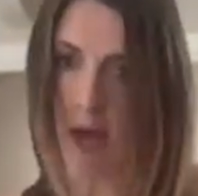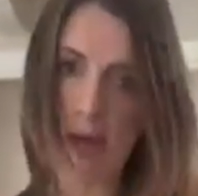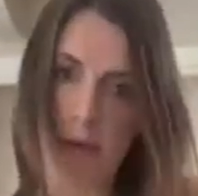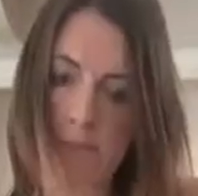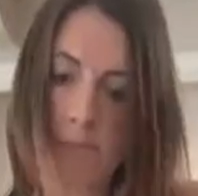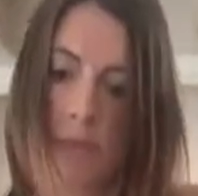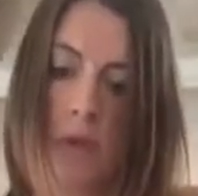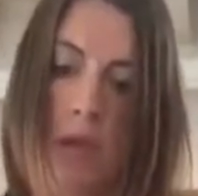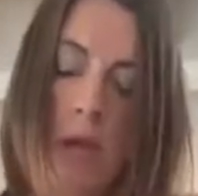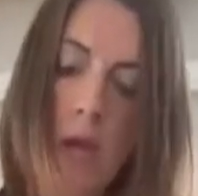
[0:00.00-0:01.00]
then
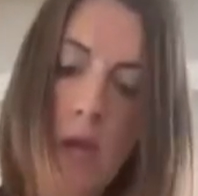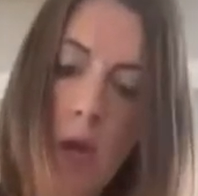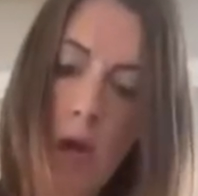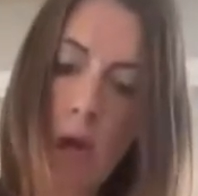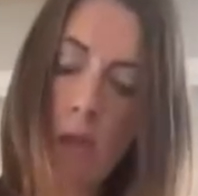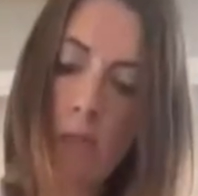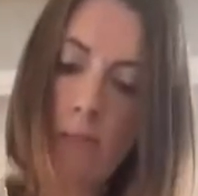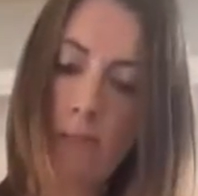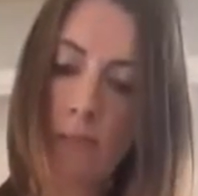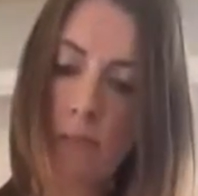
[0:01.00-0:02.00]
in go
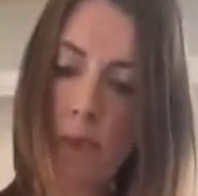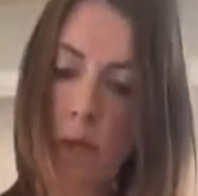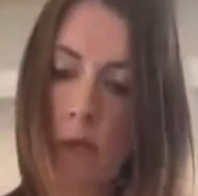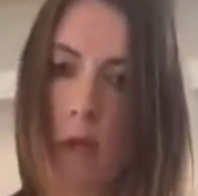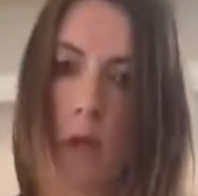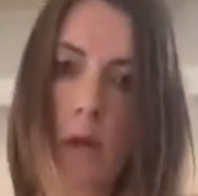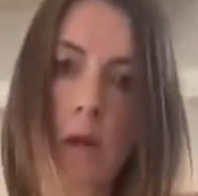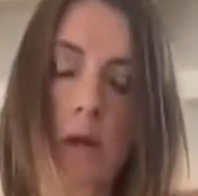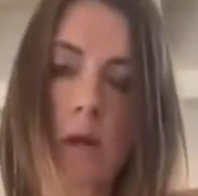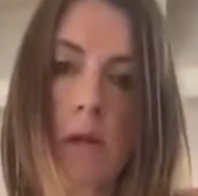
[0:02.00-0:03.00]

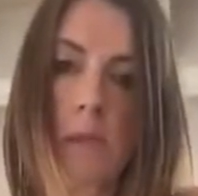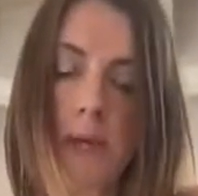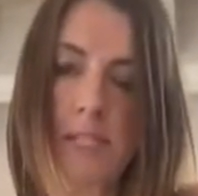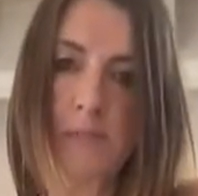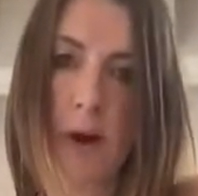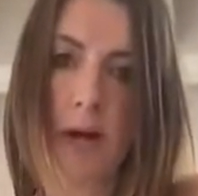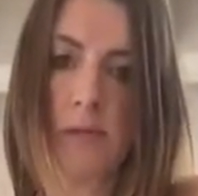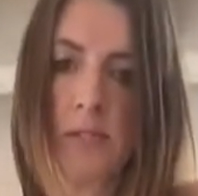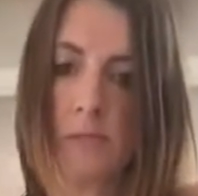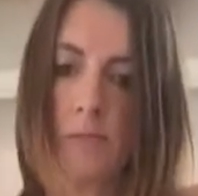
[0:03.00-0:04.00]
the bean
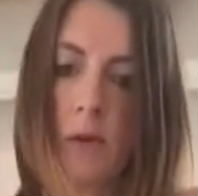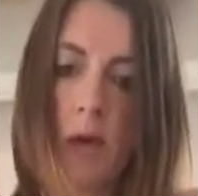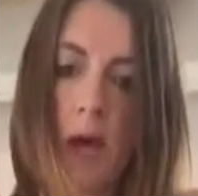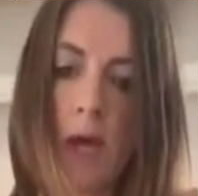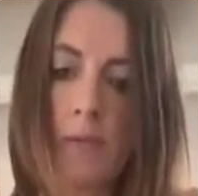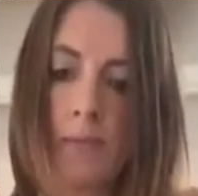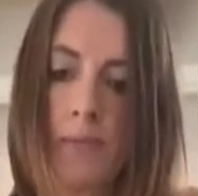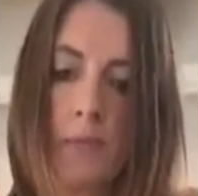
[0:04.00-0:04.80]
sprouts, okay?